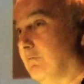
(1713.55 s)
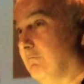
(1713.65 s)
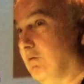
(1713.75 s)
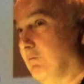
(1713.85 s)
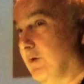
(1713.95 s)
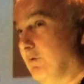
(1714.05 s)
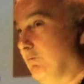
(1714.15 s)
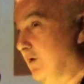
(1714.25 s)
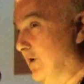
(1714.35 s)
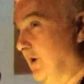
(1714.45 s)

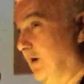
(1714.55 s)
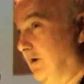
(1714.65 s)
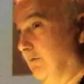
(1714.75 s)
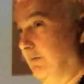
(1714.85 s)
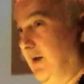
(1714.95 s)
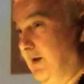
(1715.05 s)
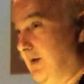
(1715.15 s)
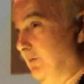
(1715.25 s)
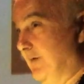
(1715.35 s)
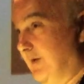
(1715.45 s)
which are
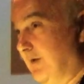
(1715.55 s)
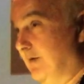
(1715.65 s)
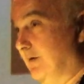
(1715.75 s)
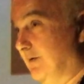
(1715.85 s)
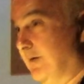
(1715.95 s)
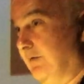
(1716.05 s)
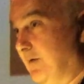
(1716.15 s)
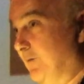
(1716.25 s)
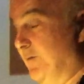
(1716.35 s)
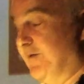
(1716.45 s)
80% or
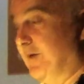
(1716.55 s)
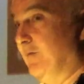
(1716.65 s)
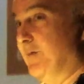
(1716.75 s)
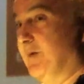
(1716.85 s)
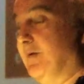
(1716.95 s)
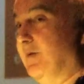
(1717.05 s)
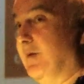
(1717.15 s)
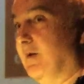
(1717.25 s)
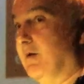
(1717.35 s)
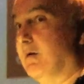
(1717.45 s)
75%
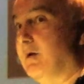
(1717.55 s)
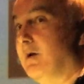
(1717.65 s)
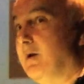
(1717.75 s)
there,